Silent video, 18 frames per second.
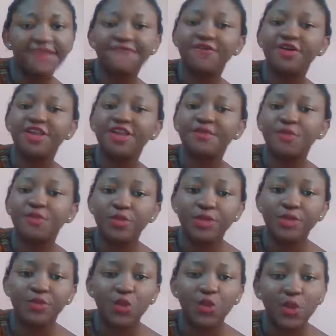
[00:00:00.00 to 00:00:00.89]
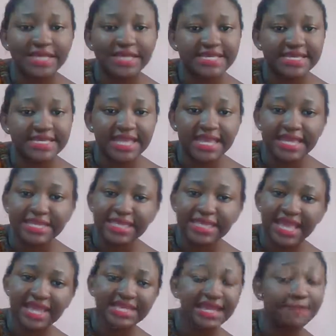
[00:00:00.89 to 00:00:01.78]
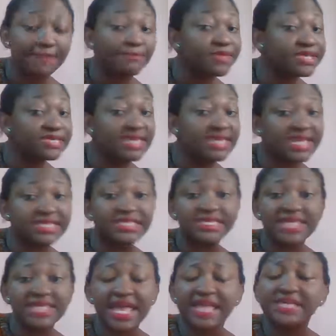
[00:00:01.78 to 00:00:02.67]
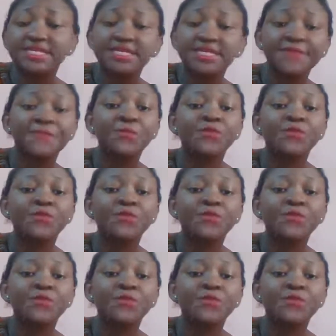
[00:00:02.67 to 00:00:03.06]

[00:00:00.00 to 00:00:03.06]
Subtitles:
For Igbo people, I said I like their business sense